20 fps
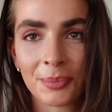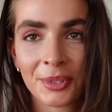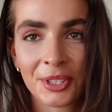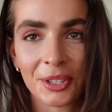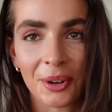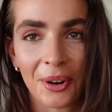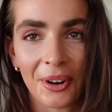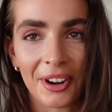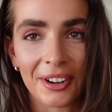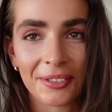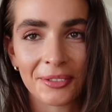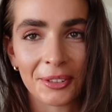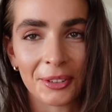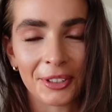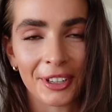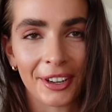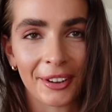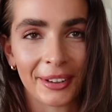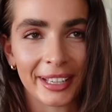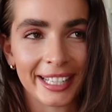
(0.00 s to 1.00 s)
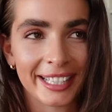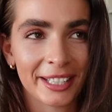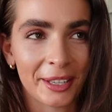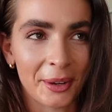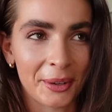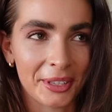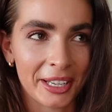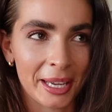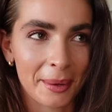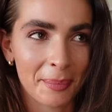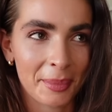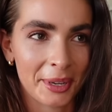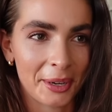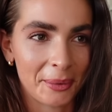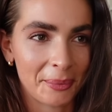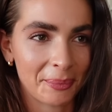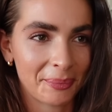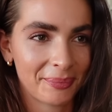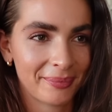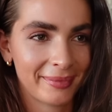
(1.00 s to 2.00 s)
Sorry for going so deep
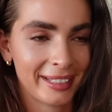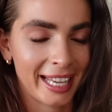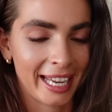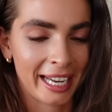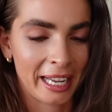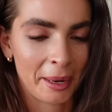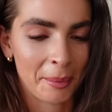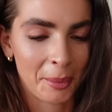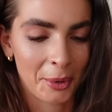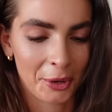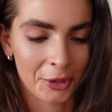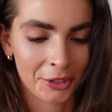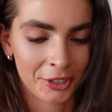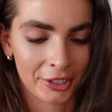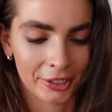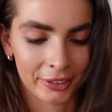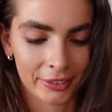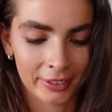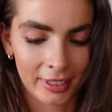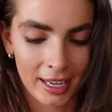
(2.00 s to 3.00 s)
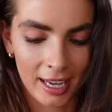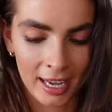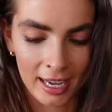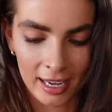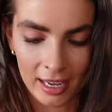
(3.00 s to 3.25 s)
and getting emotional.